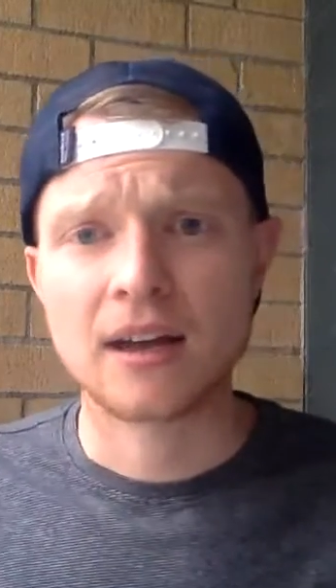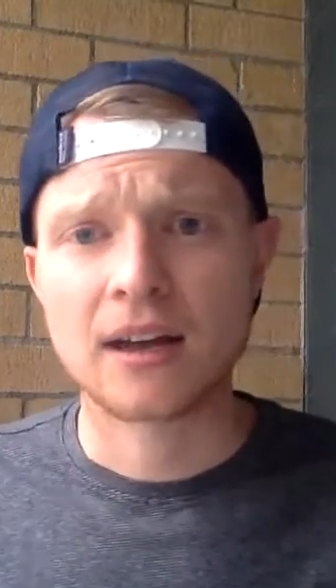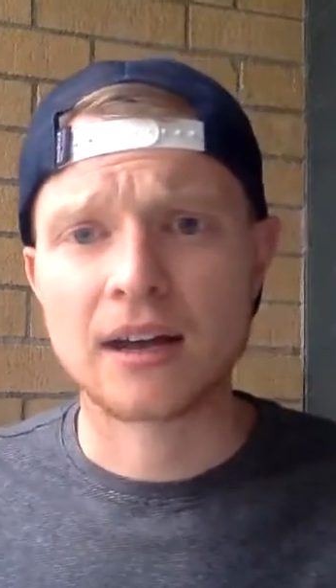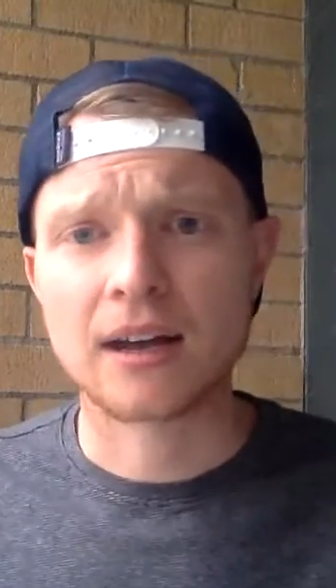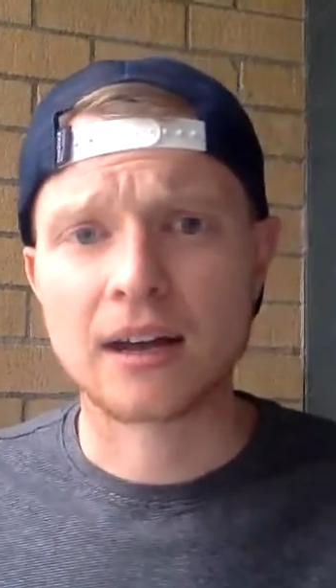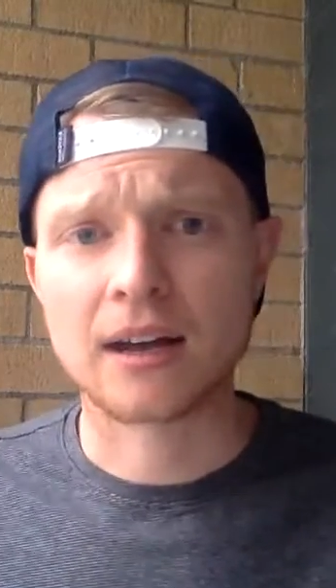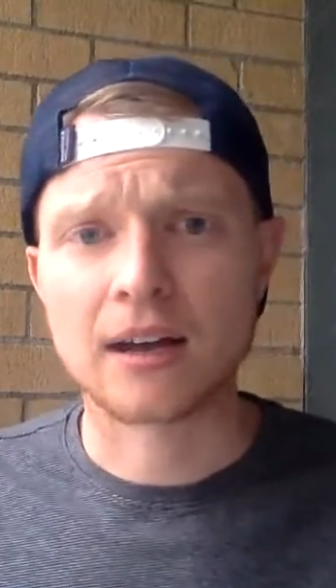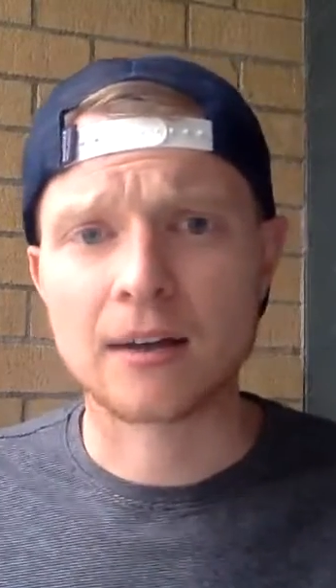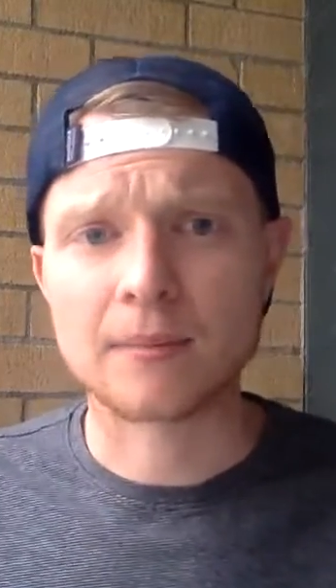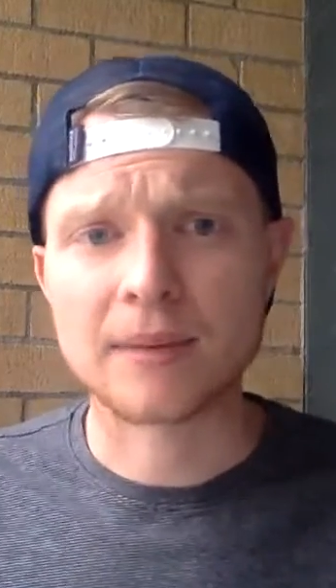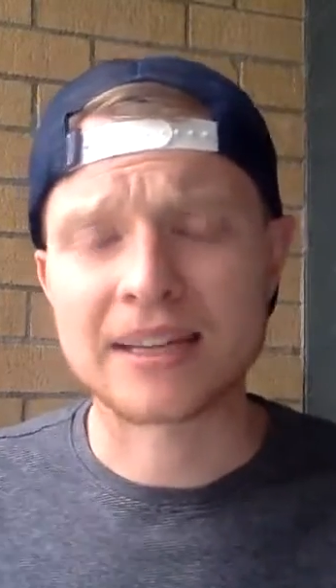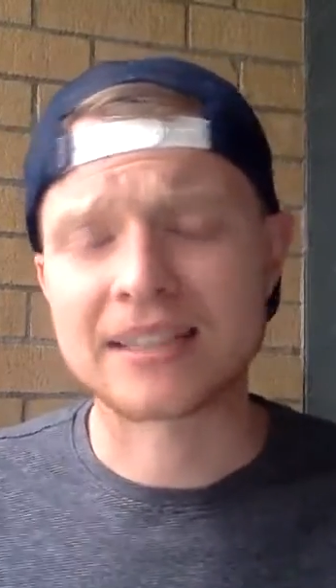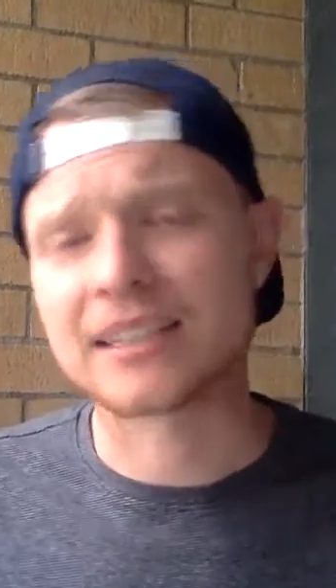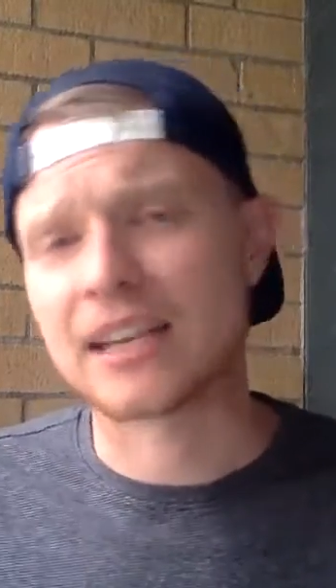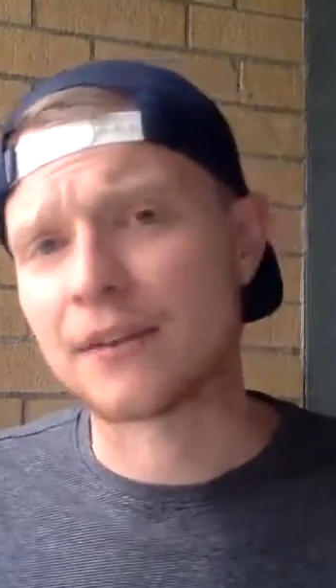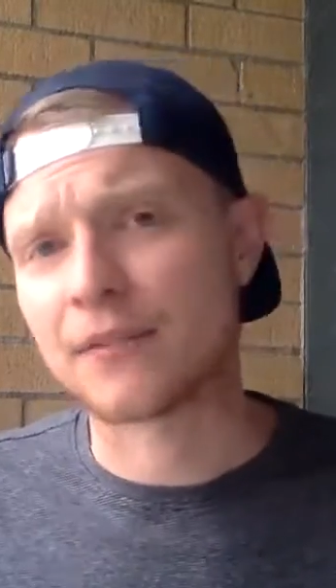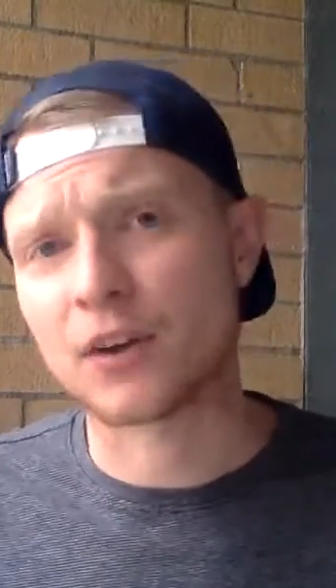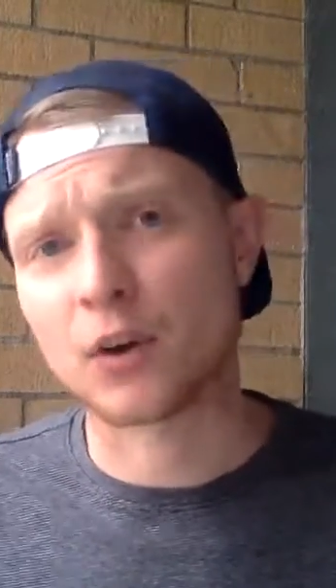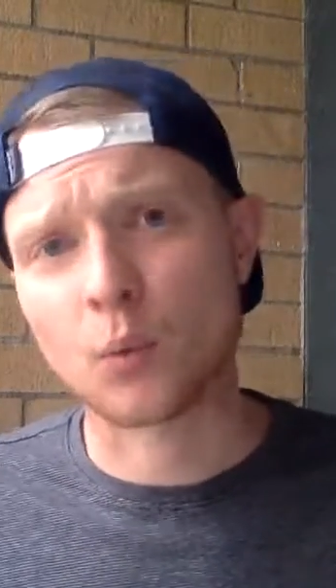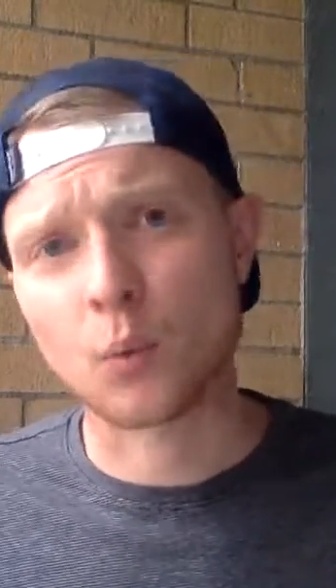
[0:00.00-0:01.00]

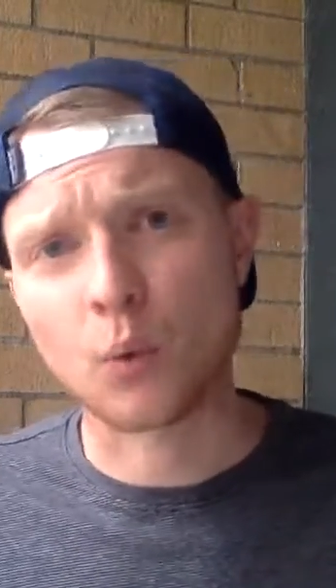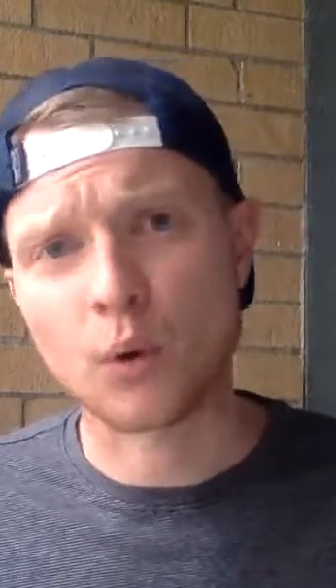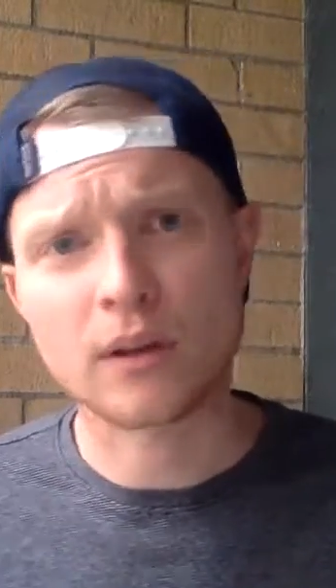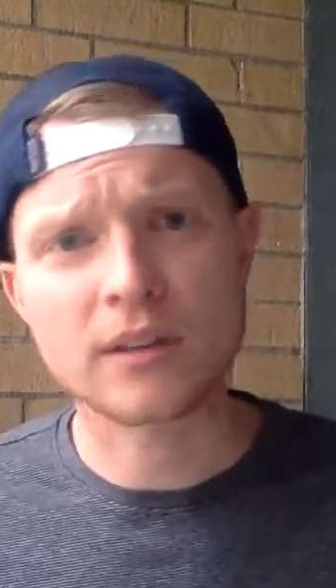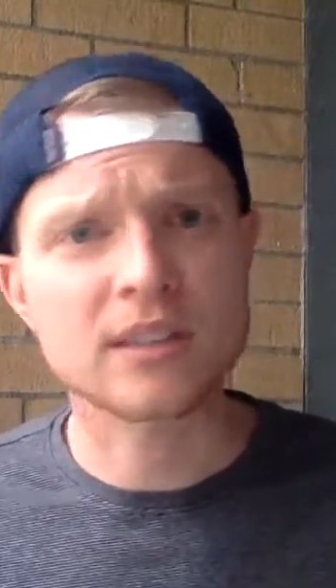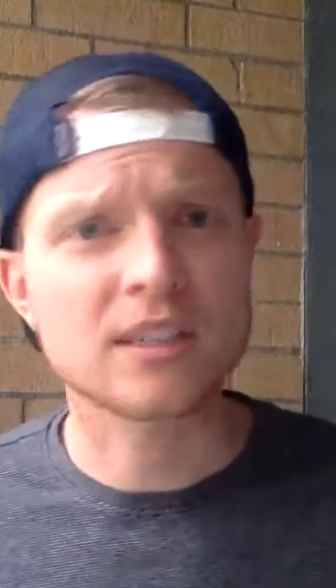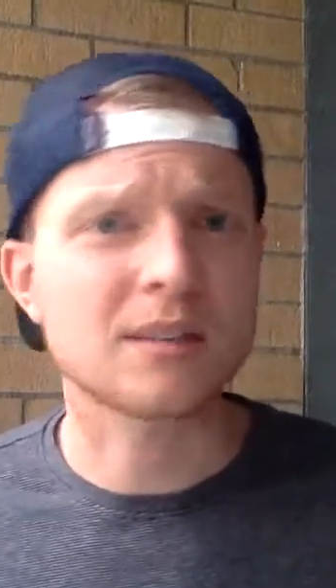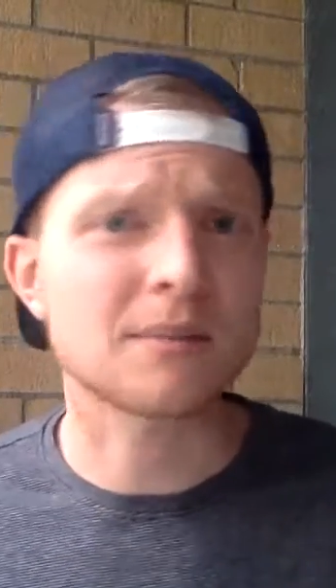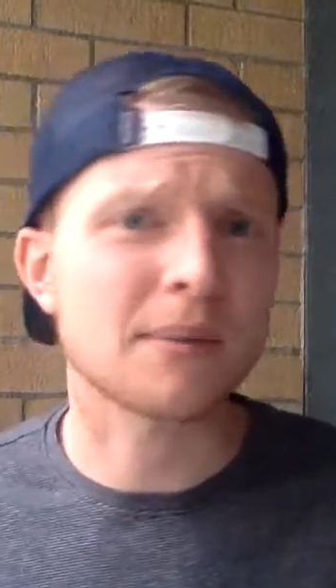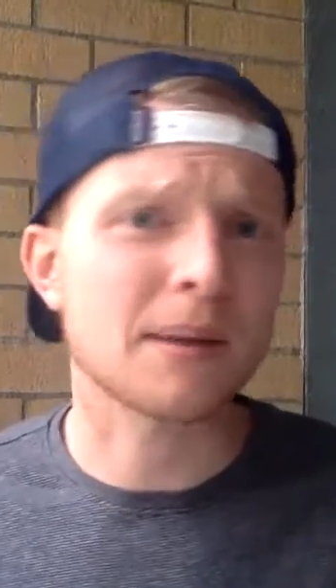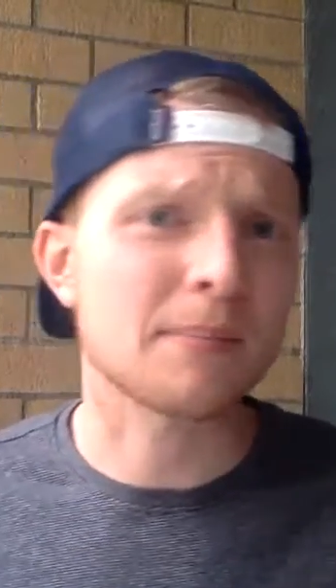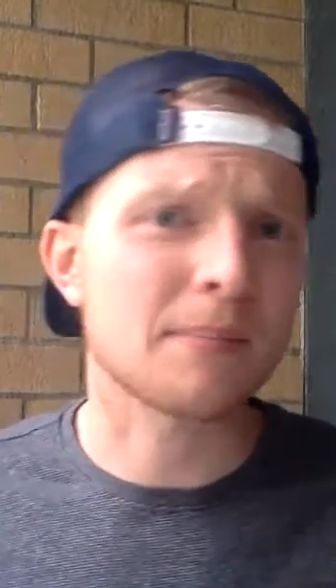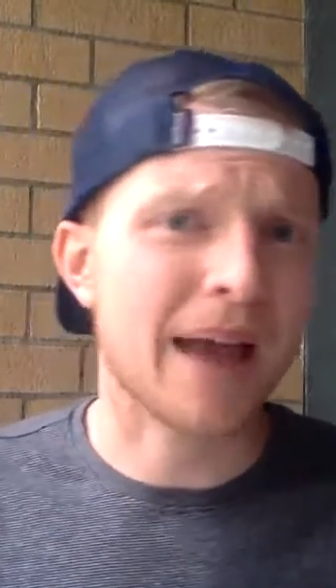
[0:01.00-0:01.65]
Xavier Woods to be